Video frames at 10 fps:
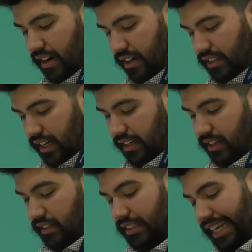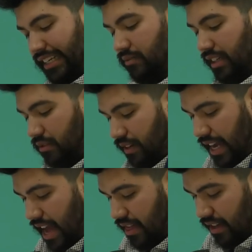on January
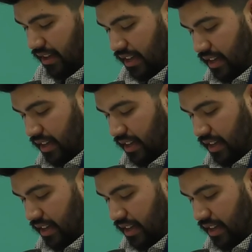28th.